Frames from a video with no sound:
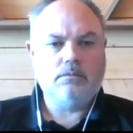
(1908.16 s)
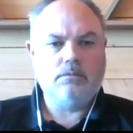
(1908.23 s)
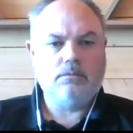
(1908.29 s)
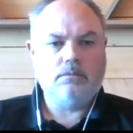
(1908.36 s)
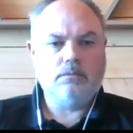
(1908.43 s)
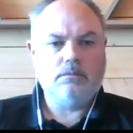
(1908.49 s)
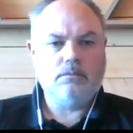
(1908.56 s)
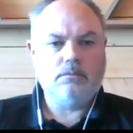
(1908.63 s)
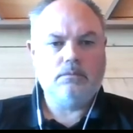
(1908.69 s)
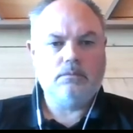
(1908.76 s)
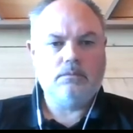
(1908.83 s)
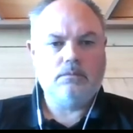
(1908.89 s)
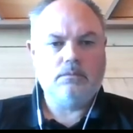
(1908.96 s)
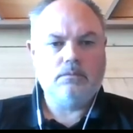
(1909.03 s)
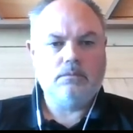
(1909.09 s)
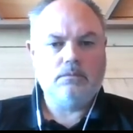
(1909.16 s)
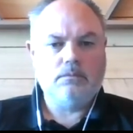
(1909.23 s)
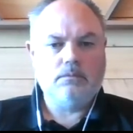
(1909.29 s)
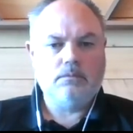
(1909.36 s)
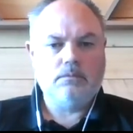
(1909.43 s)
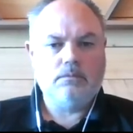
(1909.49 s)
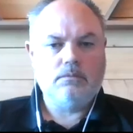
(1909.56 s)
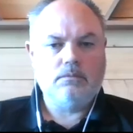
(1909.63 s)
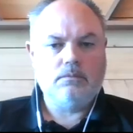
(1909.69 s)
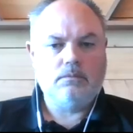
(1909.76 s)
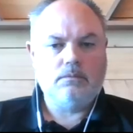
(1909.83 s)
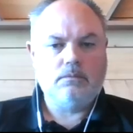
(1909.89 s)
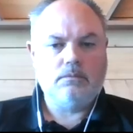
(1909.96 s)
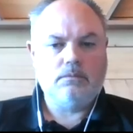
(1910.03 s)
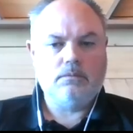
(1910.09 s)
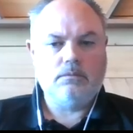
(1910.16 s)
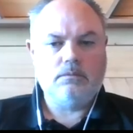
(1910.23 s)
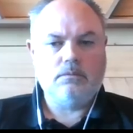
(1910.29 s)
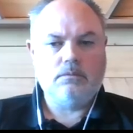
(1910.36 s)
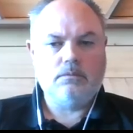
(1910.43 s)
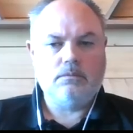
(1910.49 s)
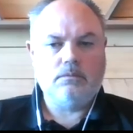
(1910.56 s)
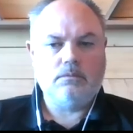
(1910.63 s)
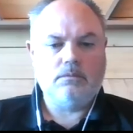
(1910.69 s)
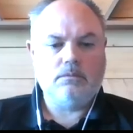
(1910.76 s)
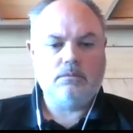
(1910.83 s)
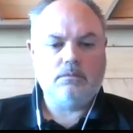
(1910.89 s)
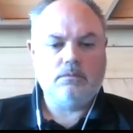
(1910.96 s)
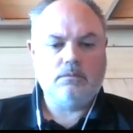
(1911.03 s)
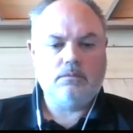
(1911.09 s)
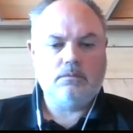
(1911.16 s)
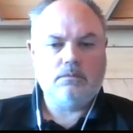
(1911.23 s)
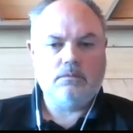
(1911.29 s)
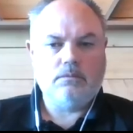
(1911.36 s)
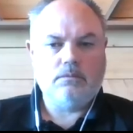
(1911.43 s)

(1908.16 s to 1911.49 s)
This person isn't speaking.